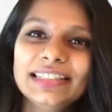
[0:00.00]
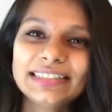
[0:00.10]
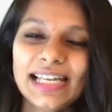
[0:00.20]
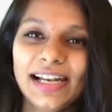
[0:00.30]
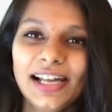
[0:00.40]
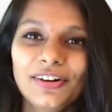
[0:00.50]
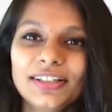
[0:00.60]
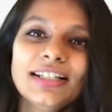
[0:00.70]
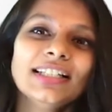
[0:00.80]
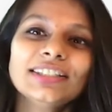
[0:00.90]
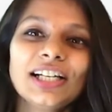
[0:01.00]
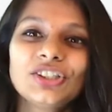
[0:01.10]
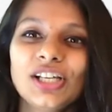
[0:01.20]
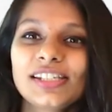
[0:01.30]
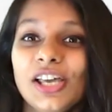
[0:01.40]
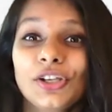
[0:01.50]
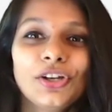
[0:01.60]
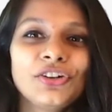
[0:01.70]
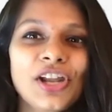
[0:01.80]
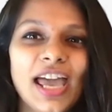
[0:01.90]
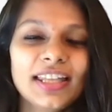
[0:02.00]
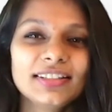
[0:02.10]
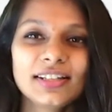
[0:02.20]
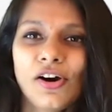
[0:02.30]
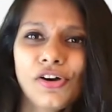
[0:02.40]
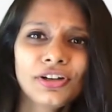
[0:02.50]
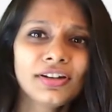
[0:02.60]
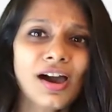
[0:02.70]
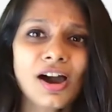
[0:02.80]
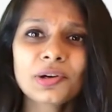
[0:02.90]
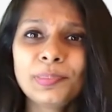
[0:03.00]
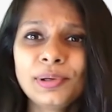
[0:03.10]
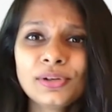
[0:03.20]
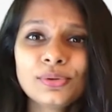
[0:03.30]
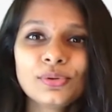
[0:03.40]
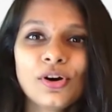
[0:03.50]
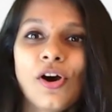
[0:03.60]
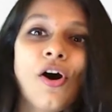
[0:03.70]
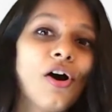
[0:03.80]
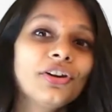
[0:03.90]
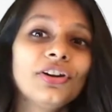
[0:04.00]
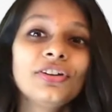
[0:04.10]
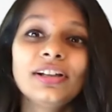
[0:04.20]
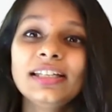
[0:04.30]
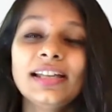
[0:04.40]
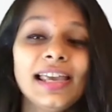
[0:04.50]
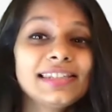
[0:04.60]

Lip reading: stand out, such as your reds or a dark blue or a really nice